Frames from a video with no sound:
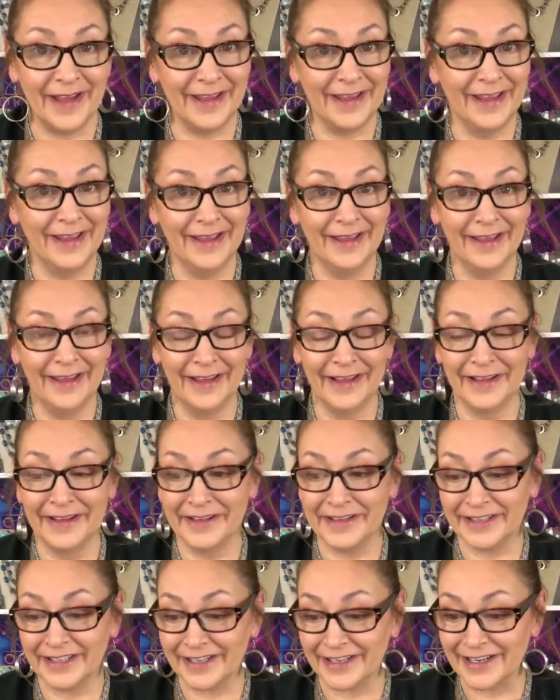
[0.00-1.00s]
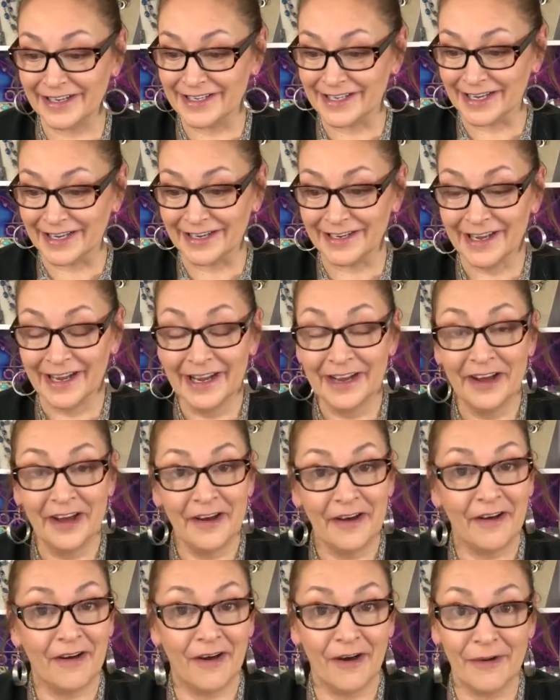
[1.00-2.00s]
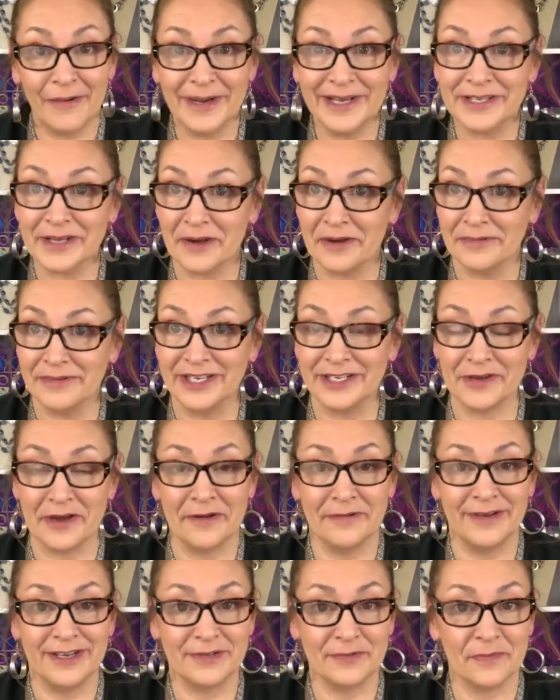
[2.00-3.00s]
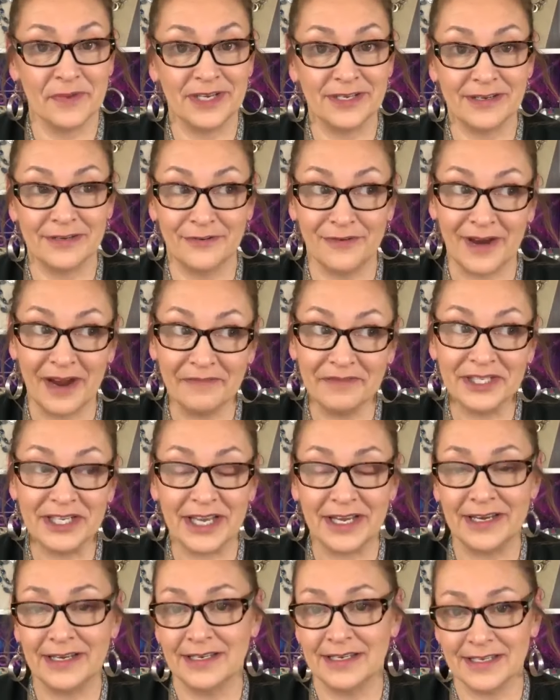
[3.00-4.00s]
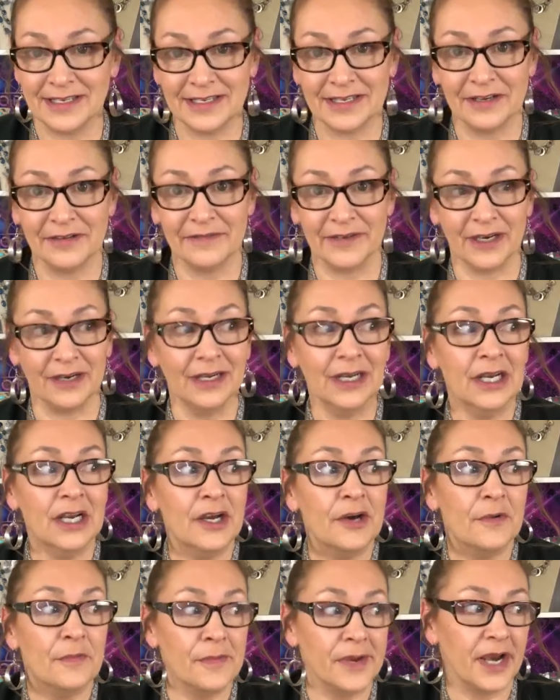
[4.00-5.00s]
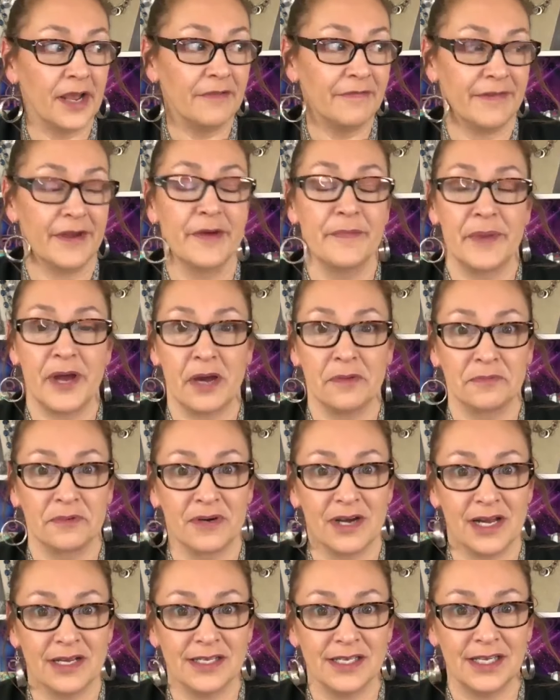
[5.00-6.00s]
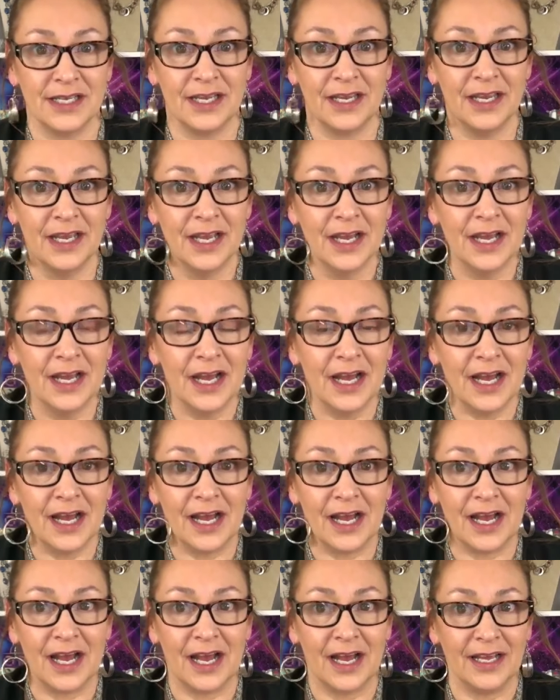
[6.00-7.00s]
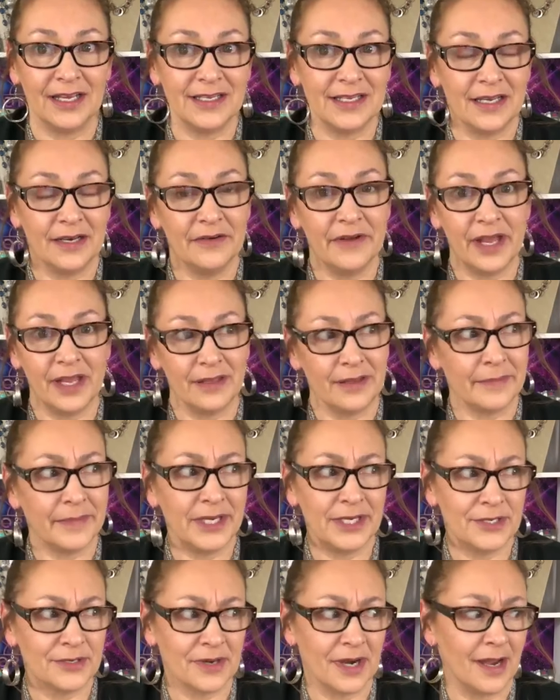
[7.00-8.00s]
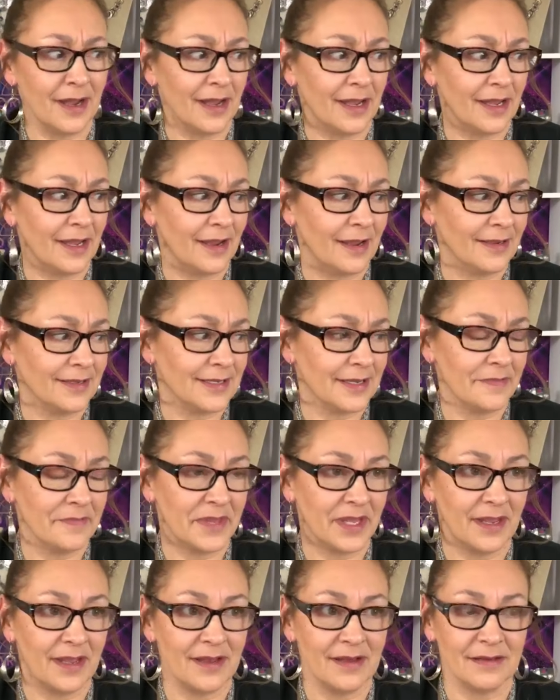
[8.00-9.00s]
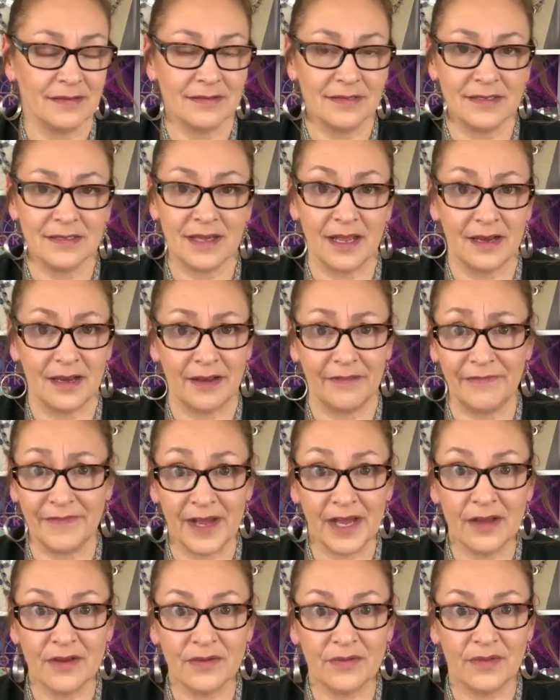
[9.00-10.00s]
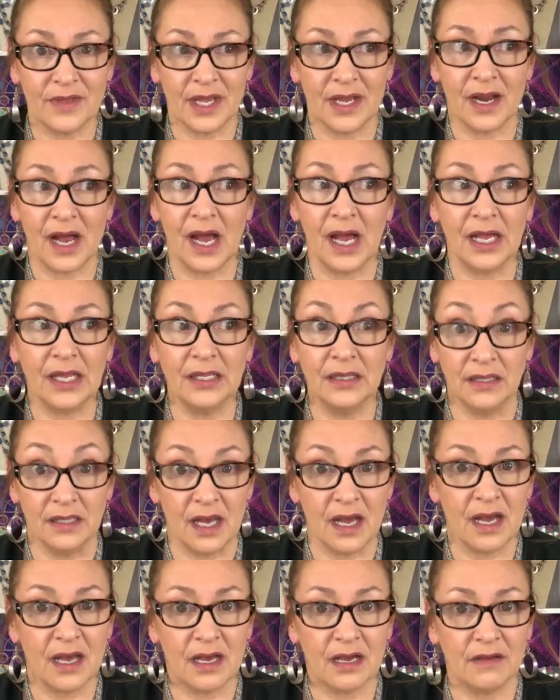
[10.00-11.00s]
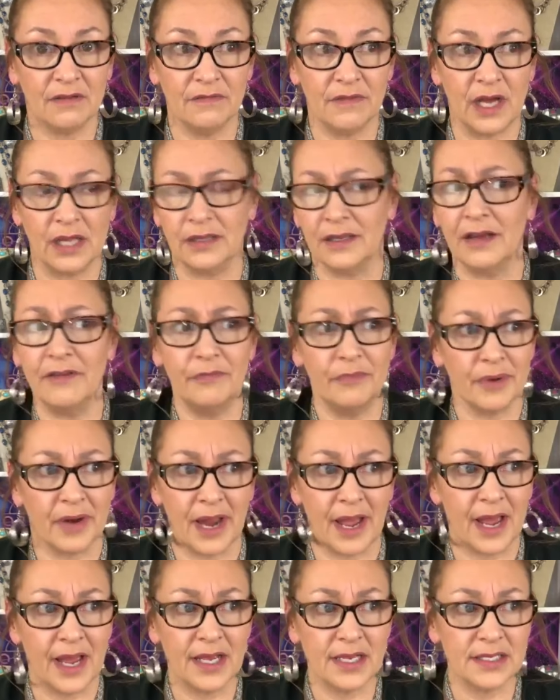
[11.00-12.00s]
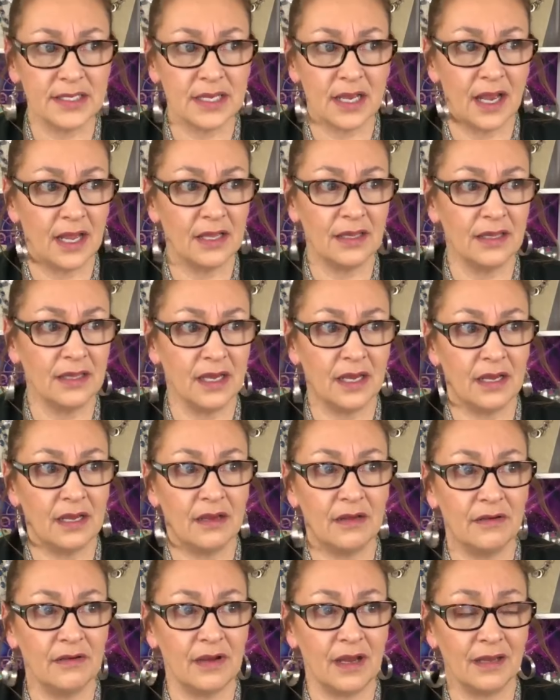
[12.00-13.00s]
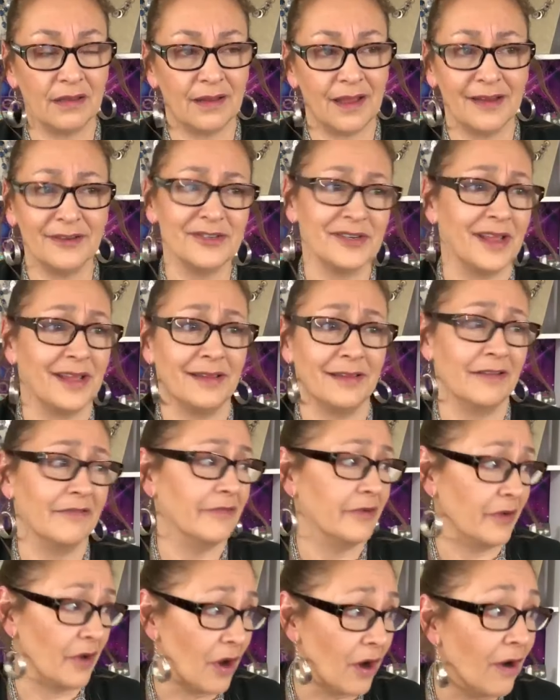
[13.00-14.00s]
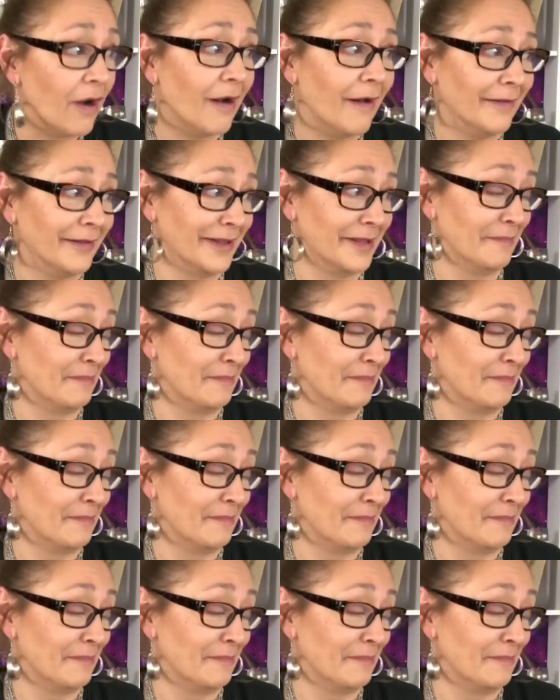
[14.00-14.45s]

my closet. Always, always, always went gravitated to silver. When I found paparazzi, I said, okay, let me try something else. And I found that I love, I love brass. I love, actually I love it all,